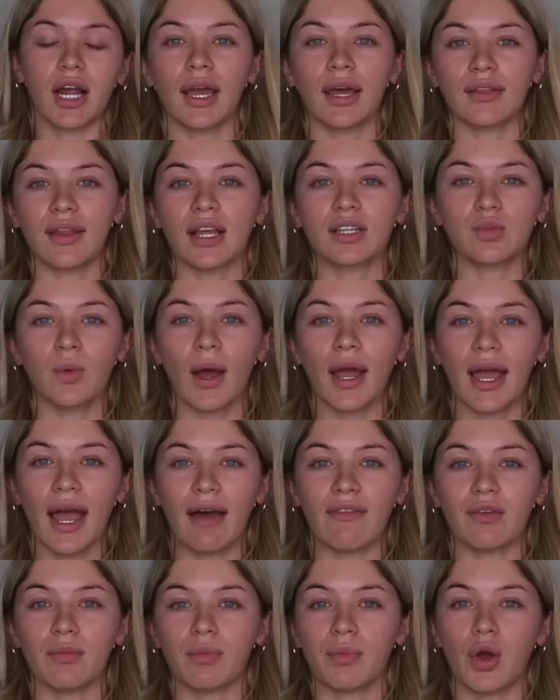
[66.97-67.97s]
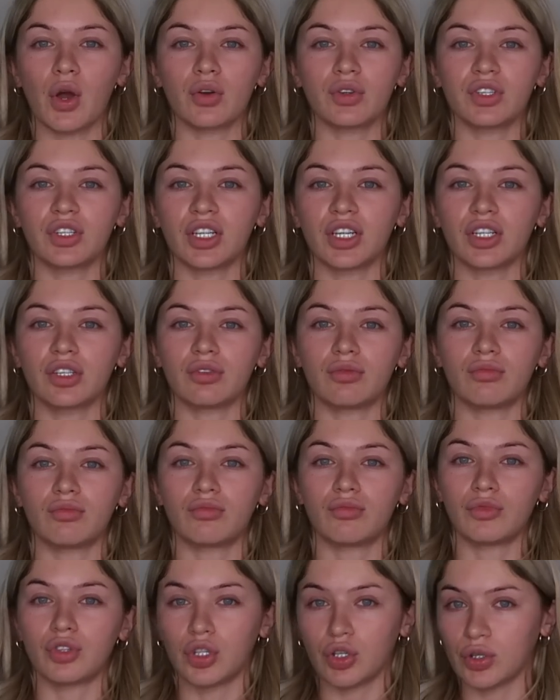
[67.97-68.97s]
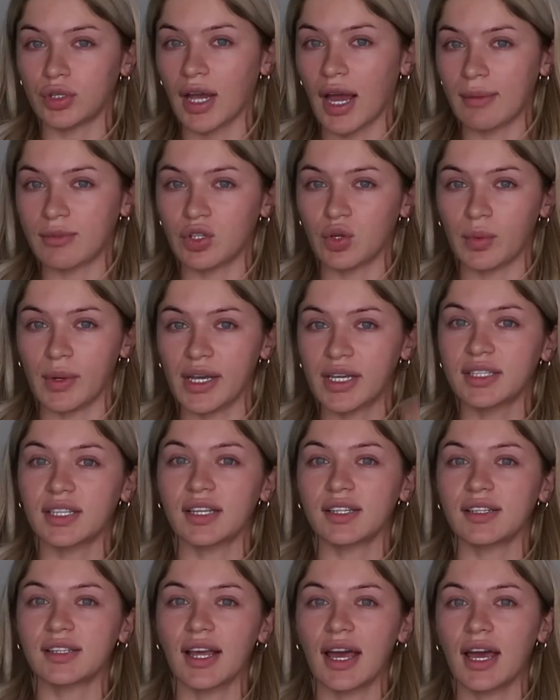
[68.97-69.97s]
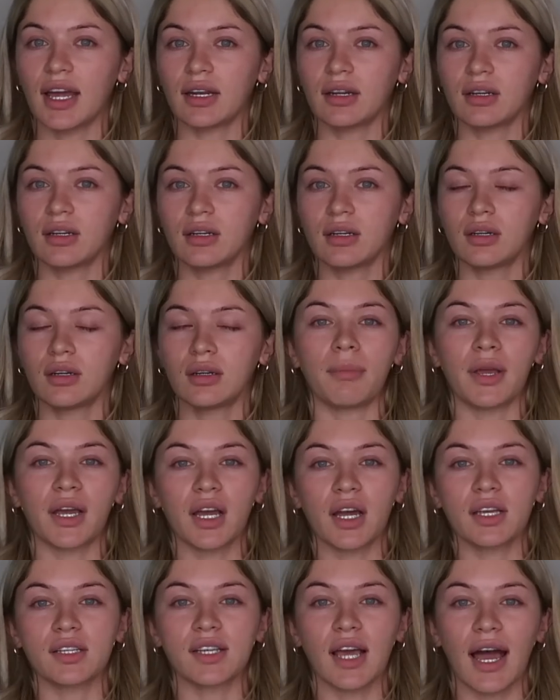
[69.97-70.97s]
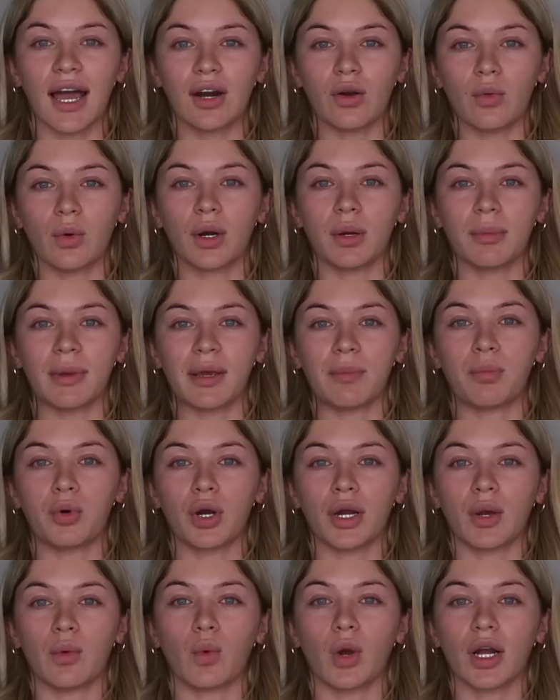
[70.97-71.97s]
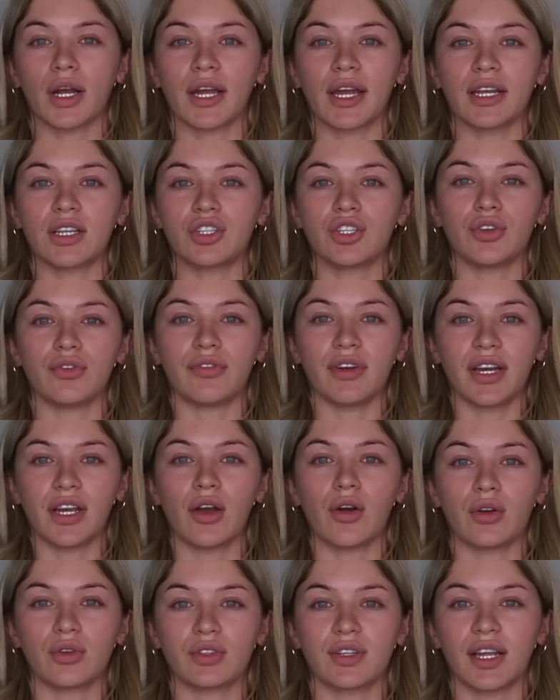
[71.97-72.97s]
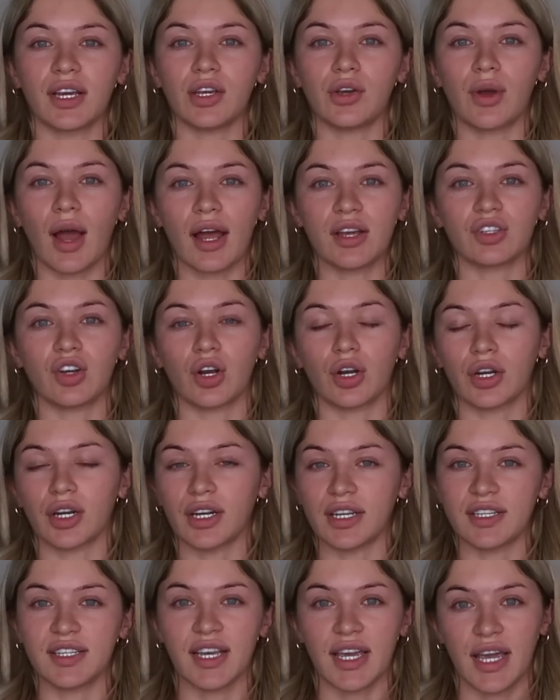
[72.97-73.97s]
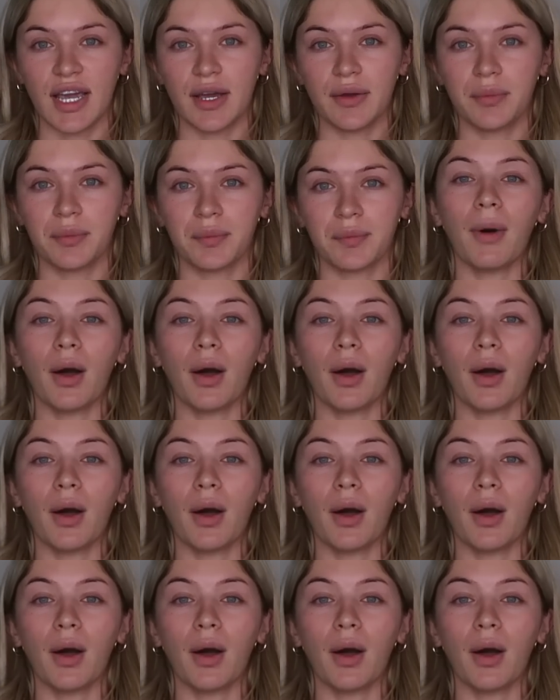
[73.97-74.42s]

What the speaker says: And that's why I haven't posted 2 times a week since then, because I don't want to be putting work into videos that you guys aren't going to see.